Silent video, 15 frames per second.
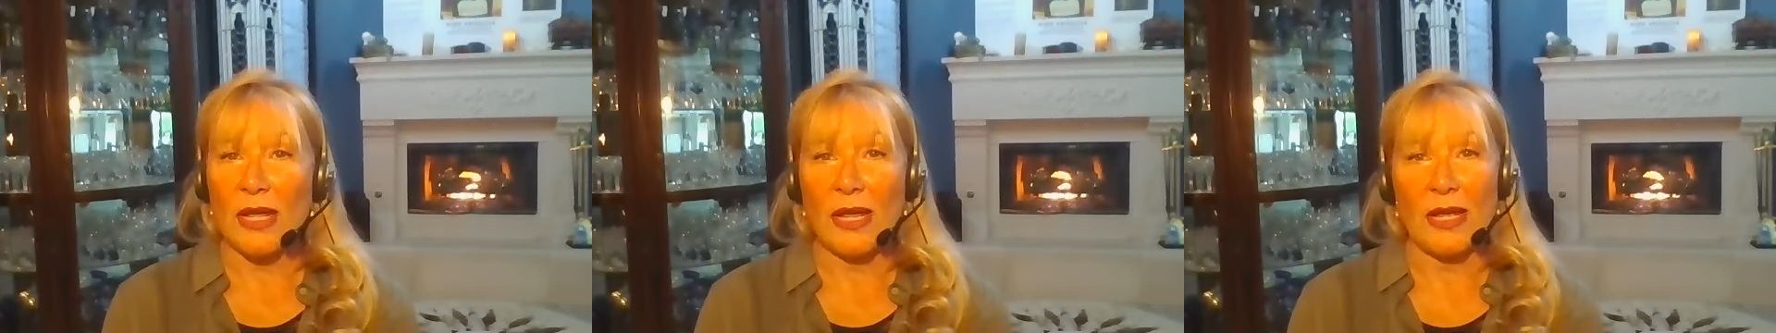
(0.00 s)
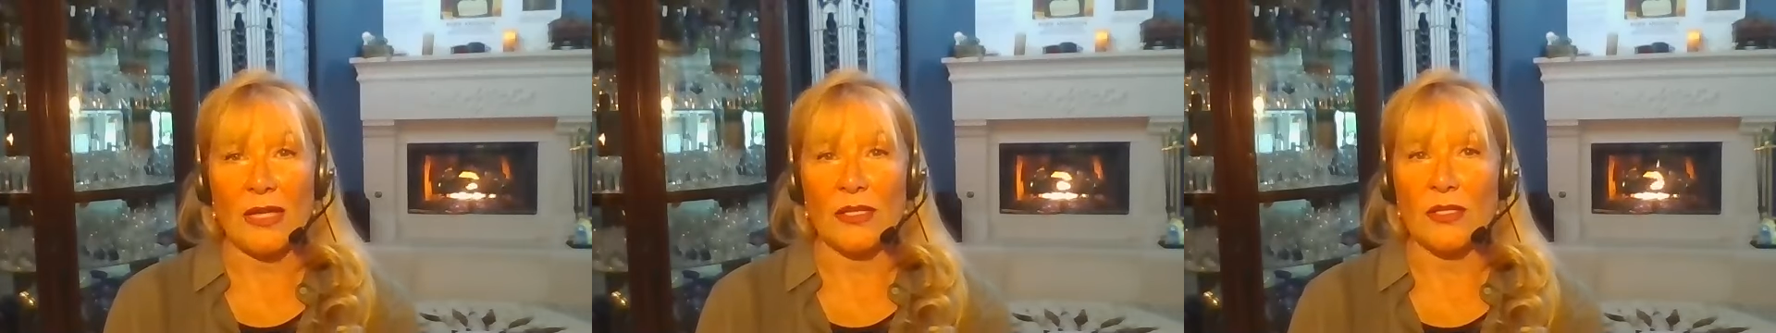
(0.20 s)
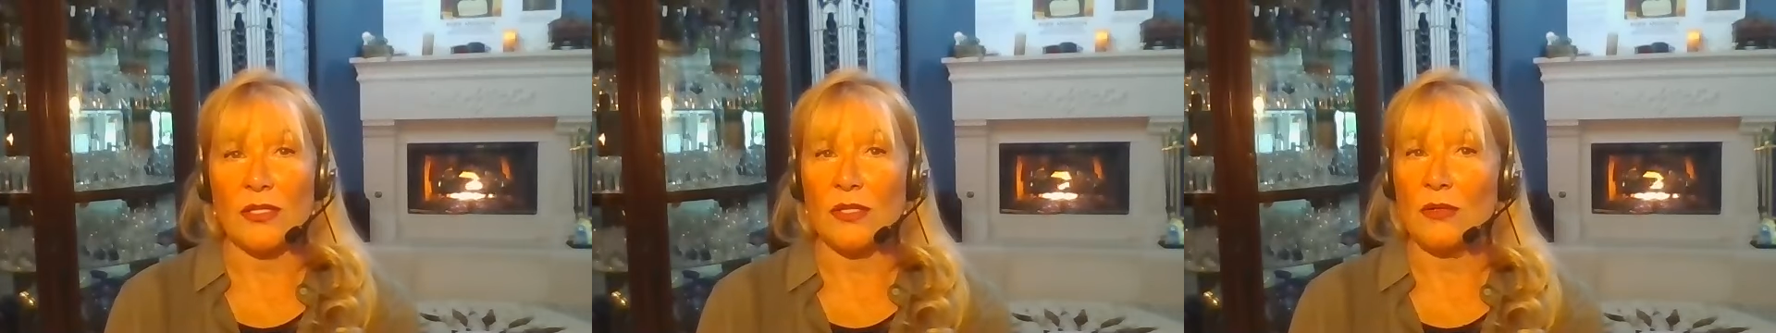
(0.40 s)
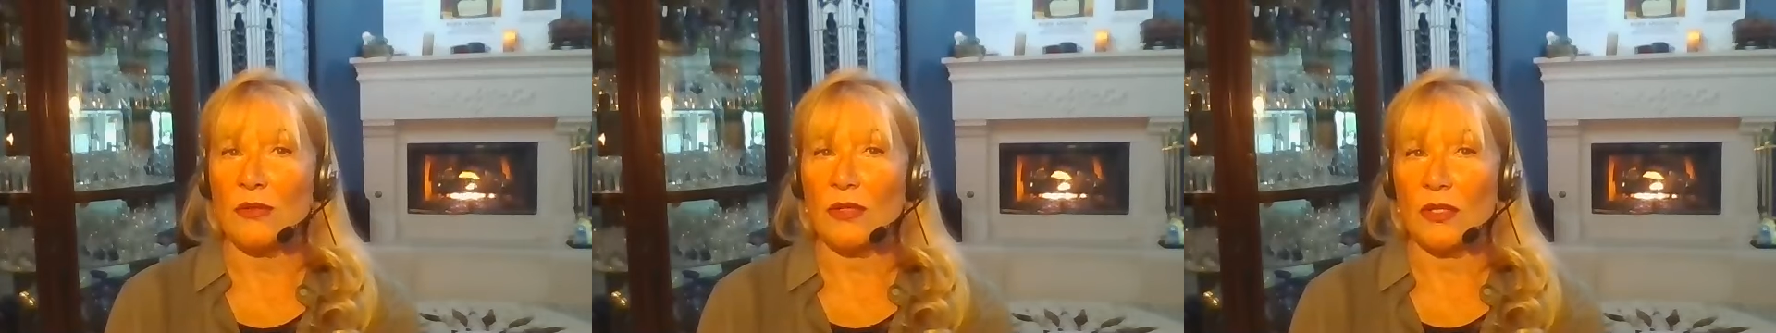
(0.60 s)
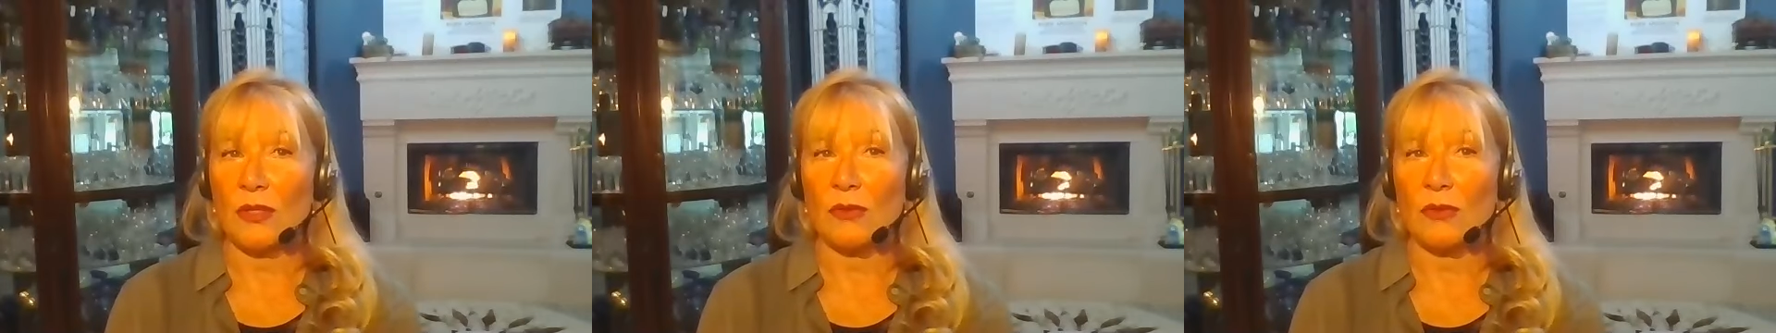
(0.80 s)
at Duke
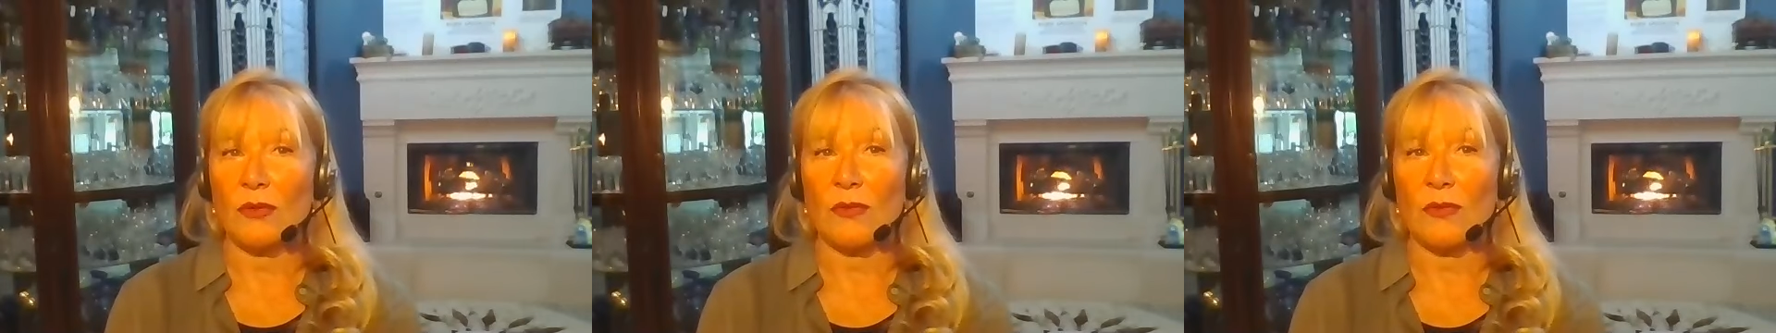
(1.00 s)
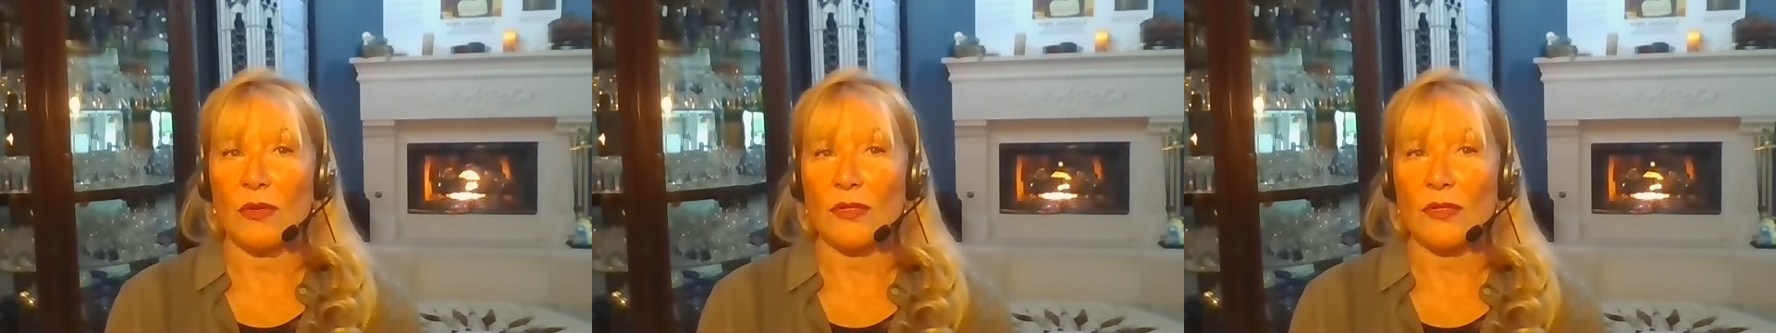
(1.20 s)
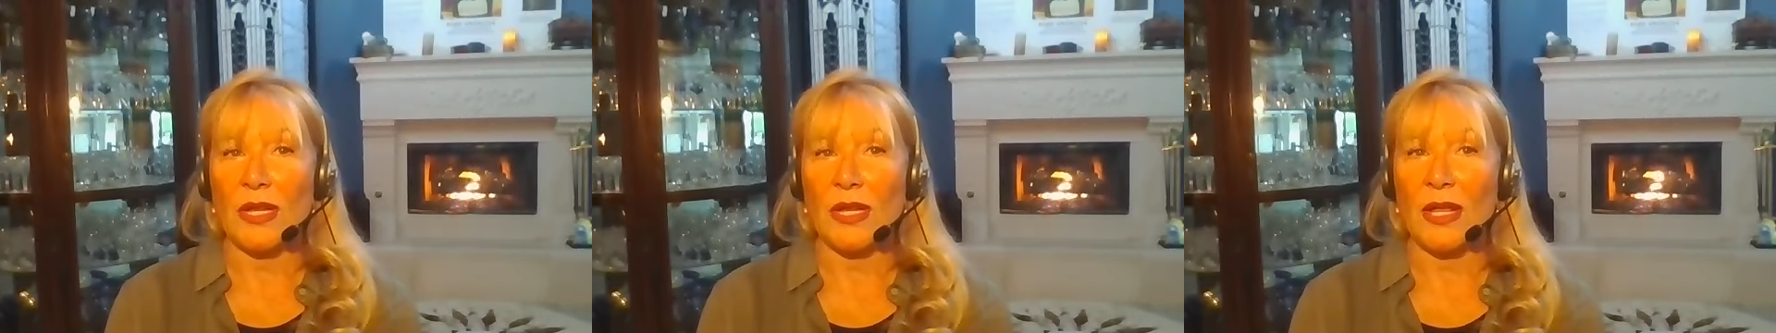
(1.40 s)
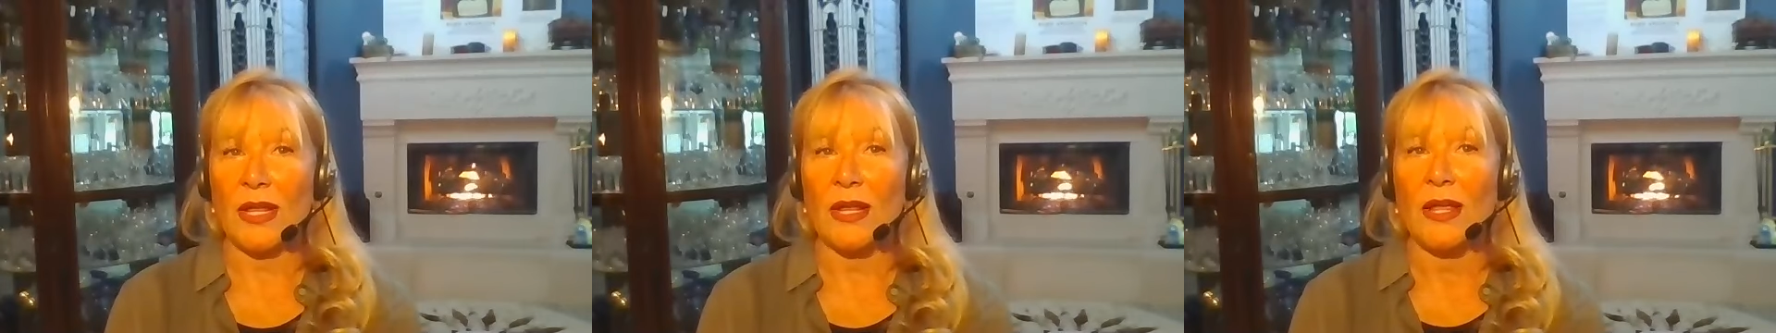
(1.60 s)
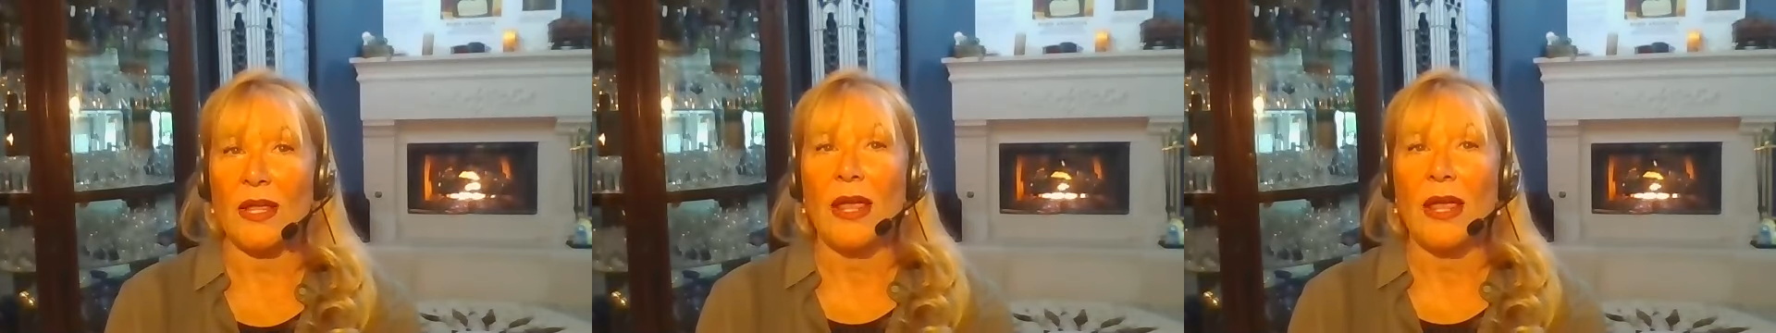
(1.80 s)
University.